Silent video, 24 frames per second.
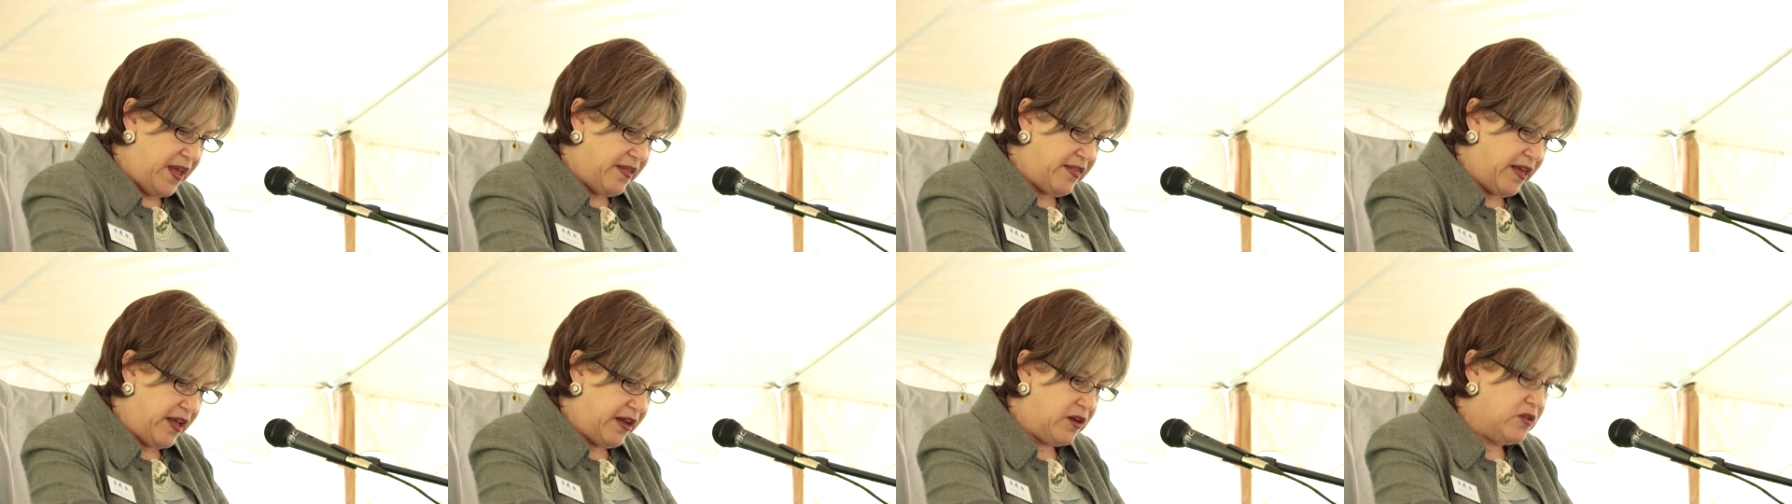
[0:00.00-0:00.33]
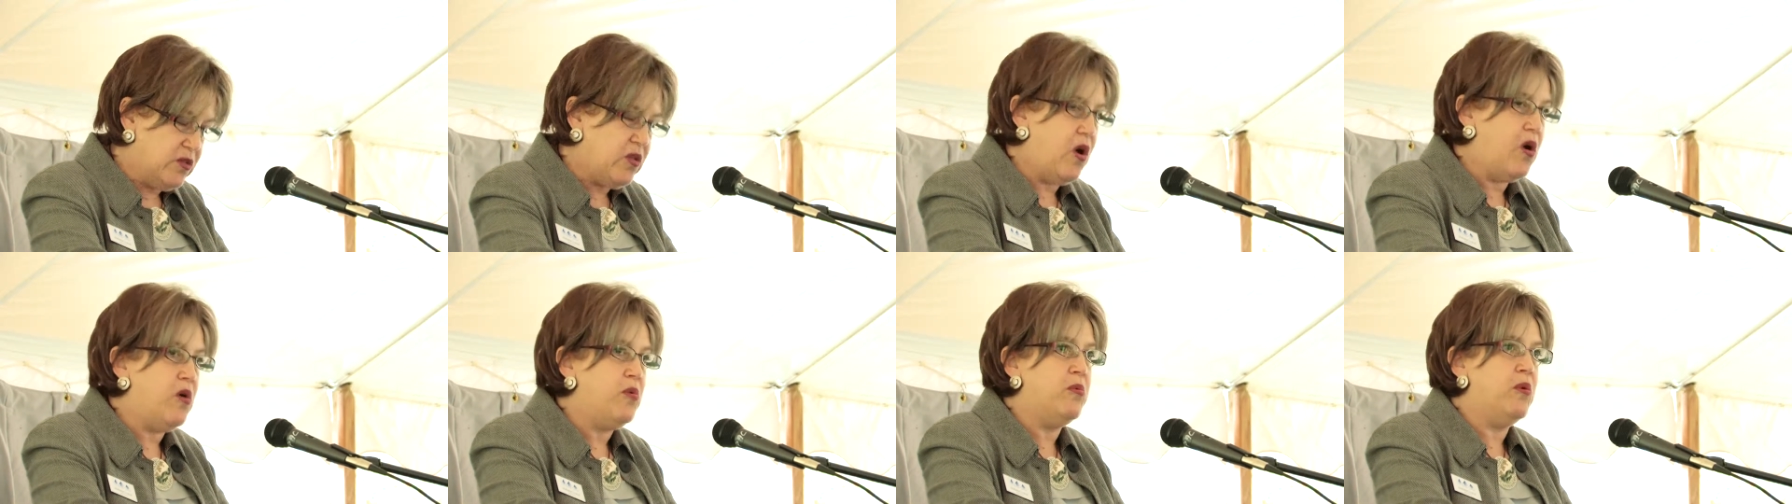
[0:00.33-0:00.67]
that
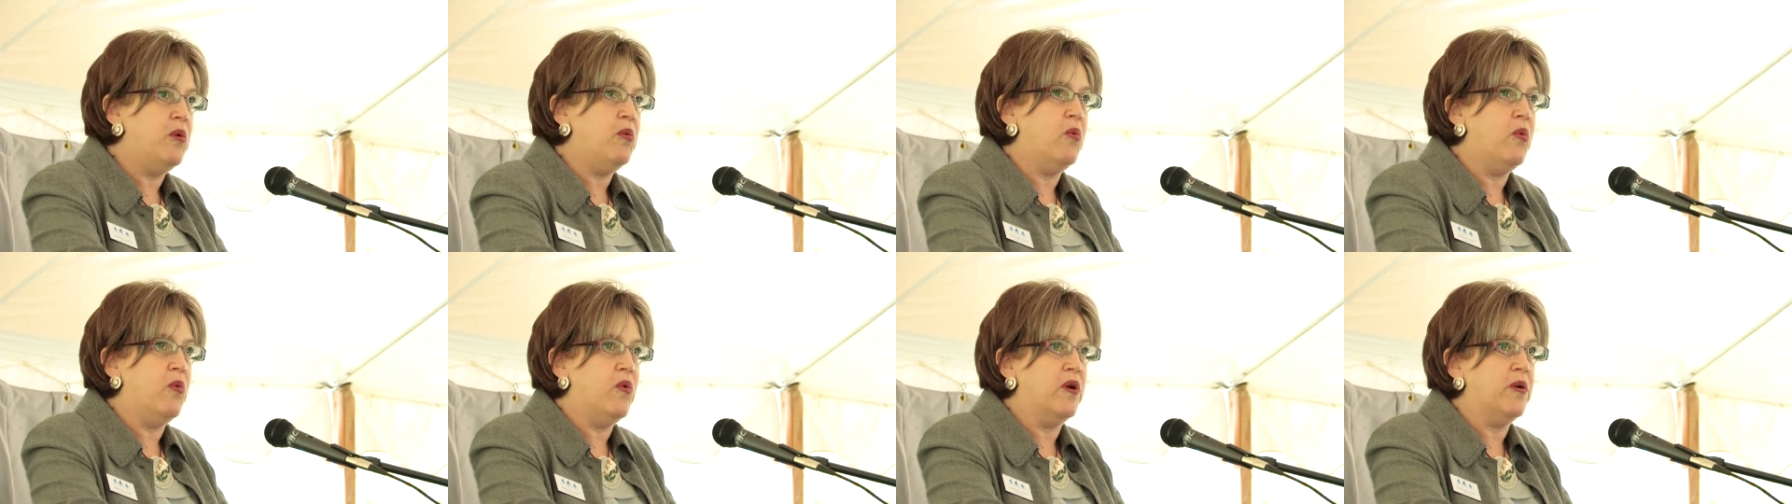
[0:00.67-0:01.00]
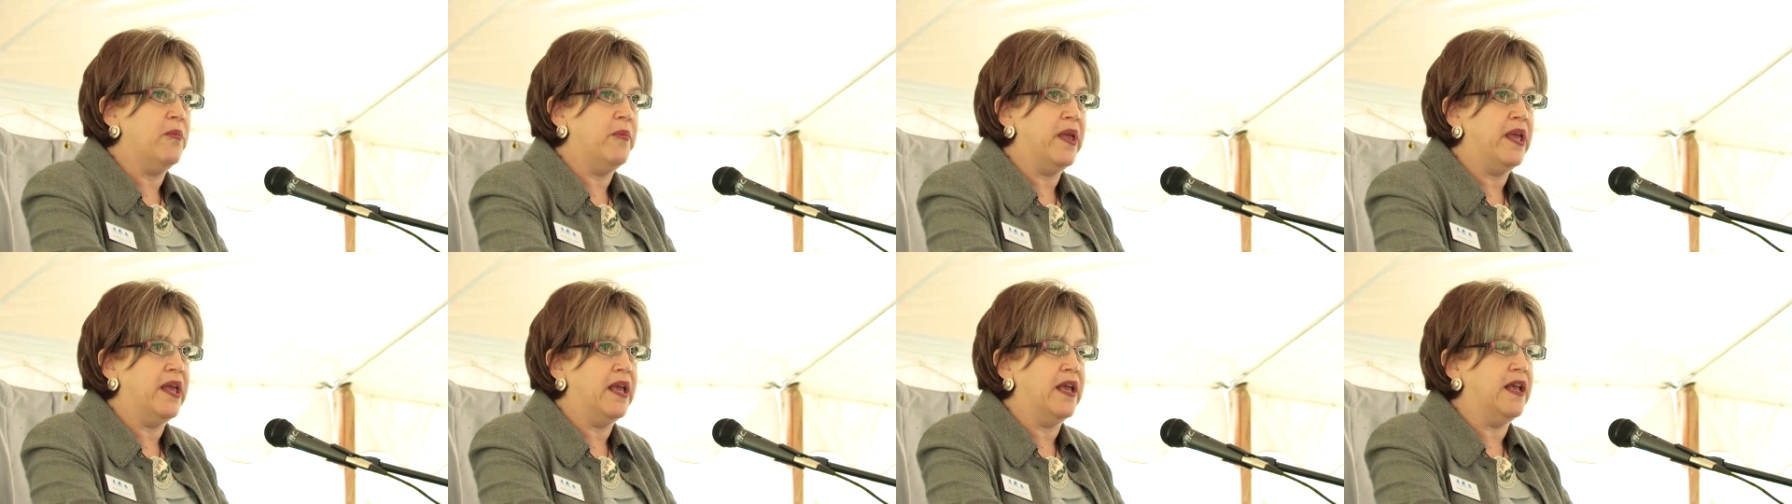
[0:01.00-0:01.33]
global
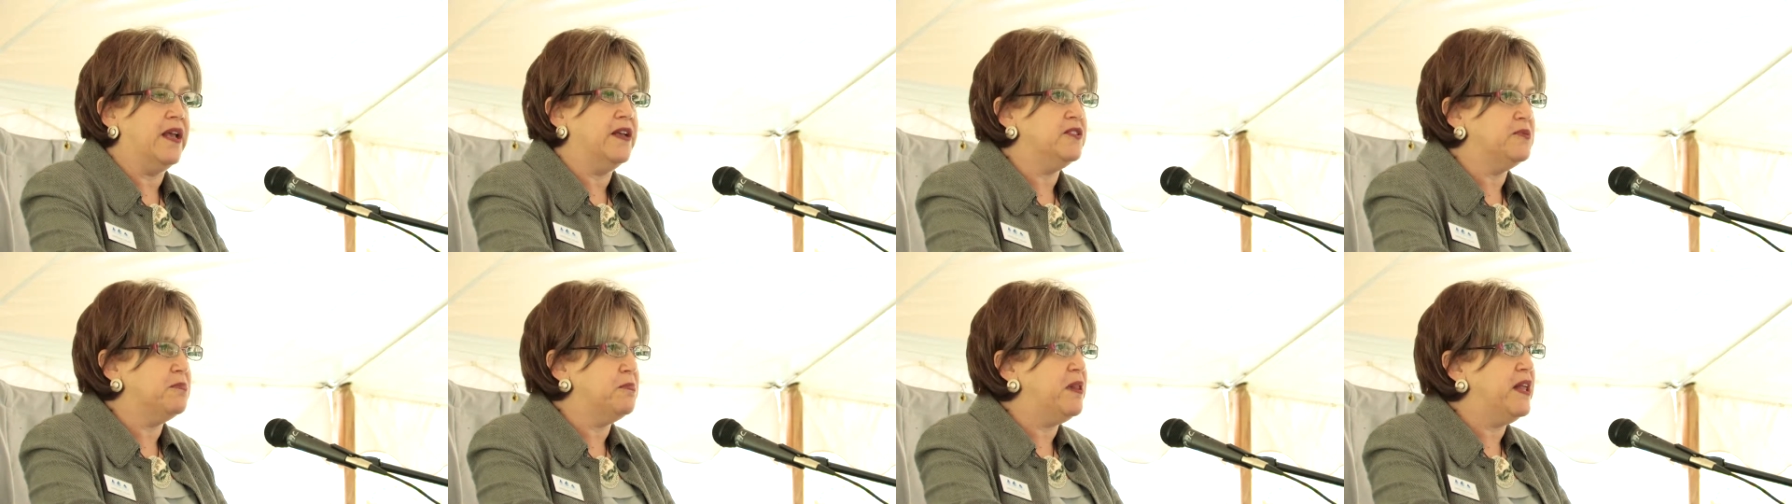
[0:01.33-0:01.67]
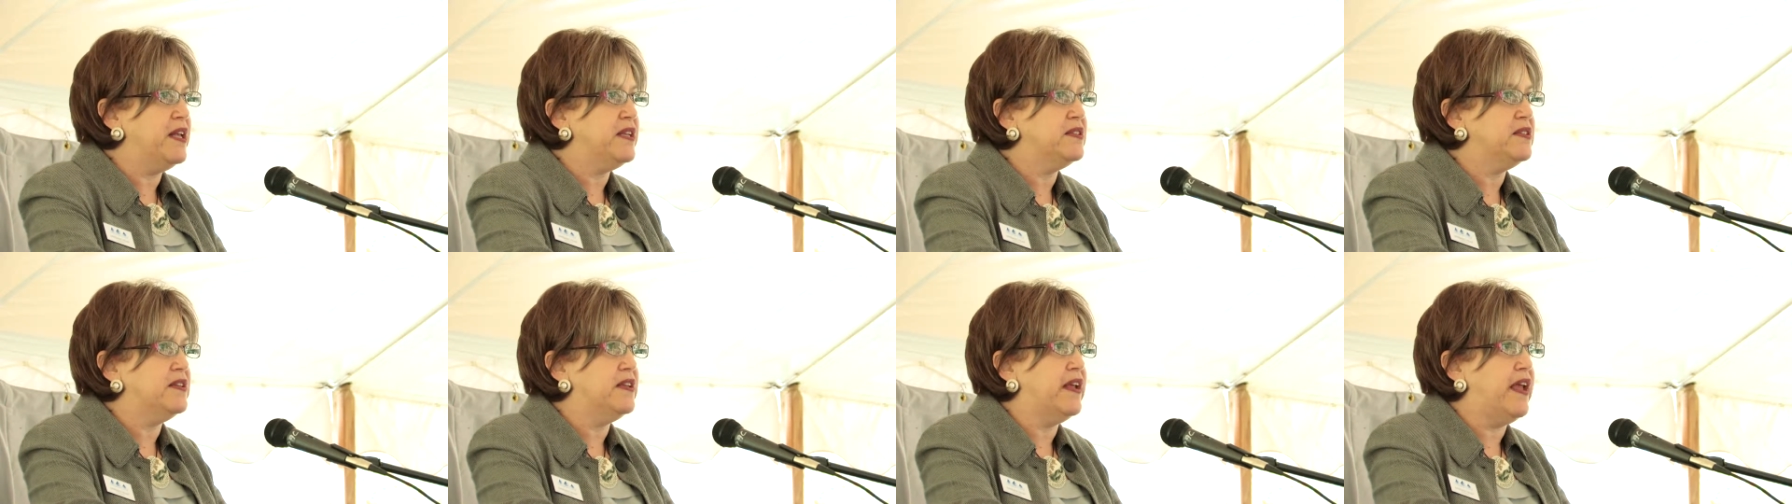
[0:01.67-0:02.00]
warming is
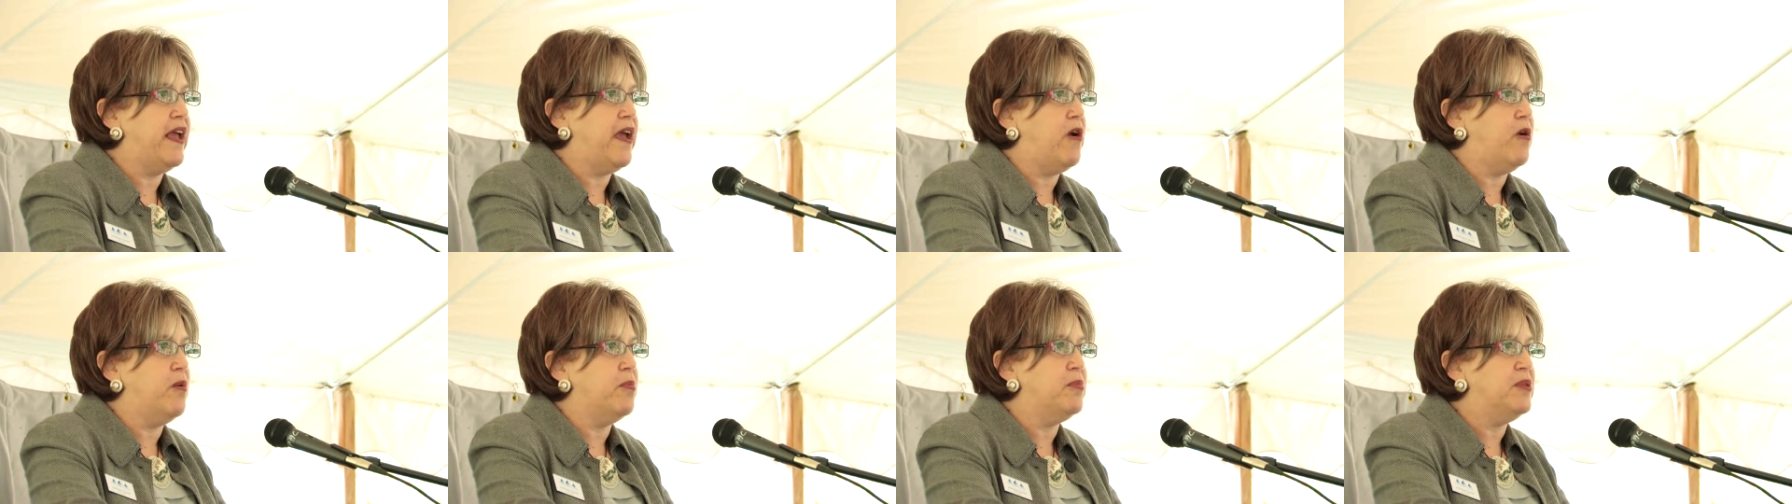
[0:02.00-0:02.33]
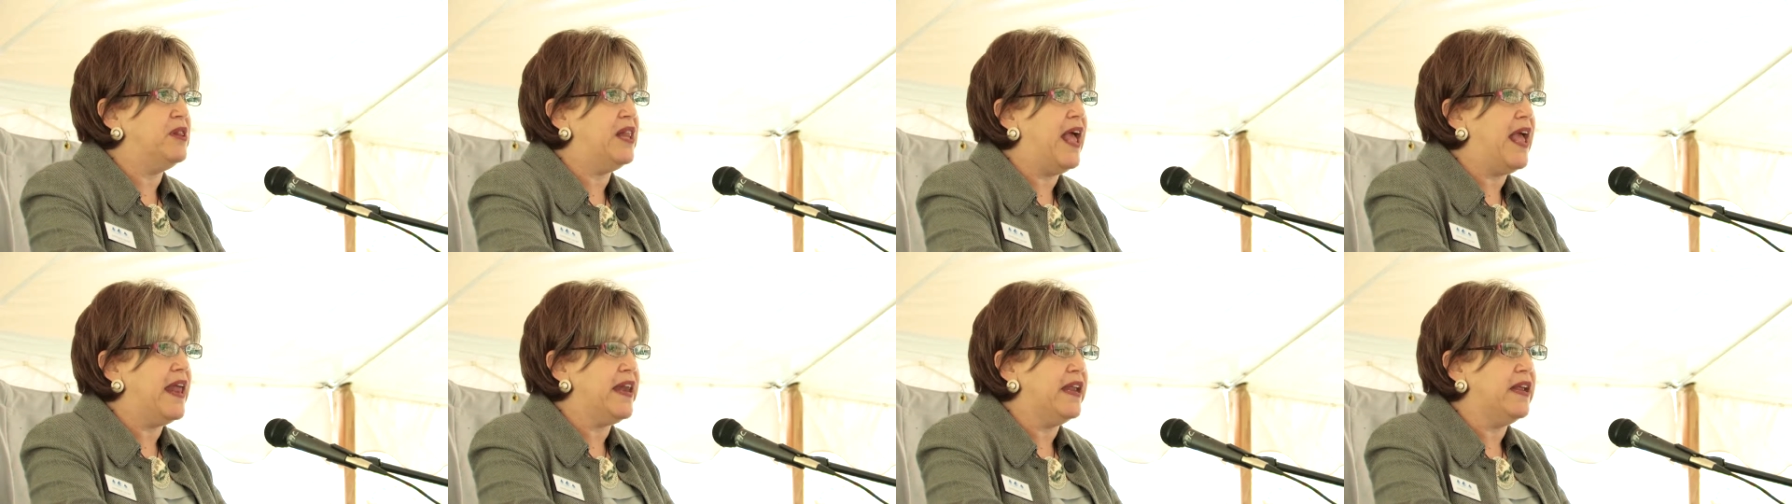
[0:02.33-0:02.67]
placing our
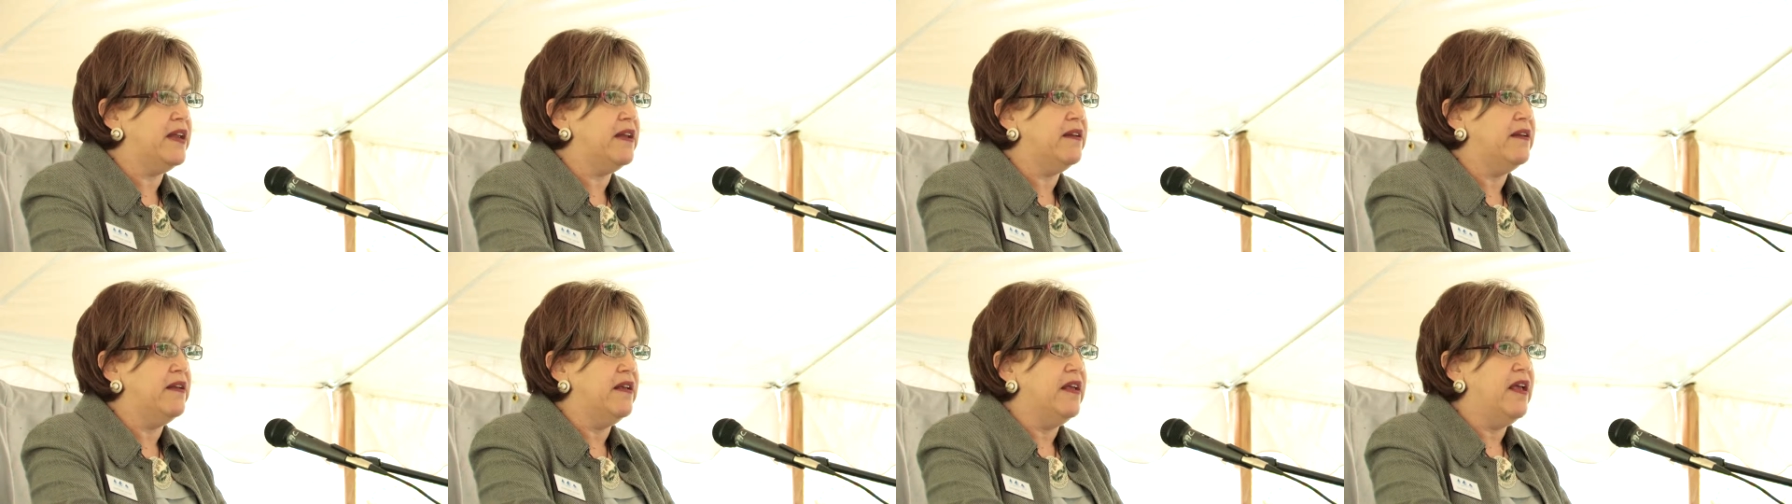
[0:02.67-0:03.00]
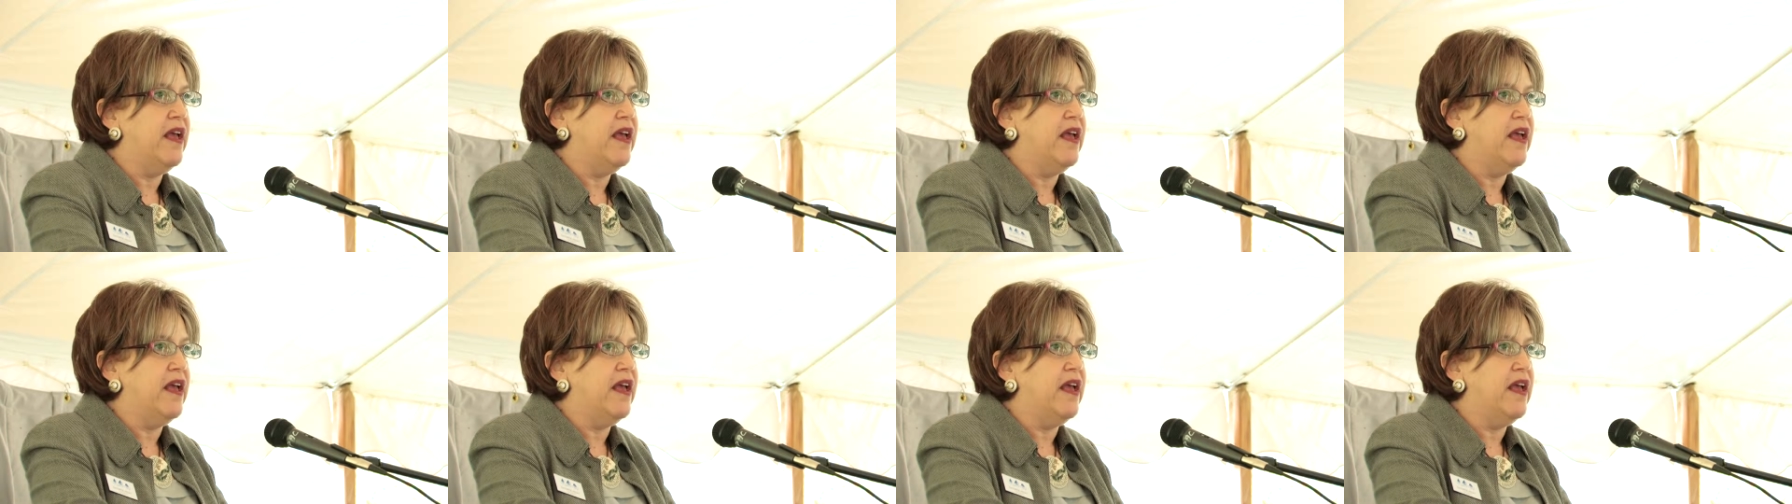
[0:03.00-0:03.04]
planet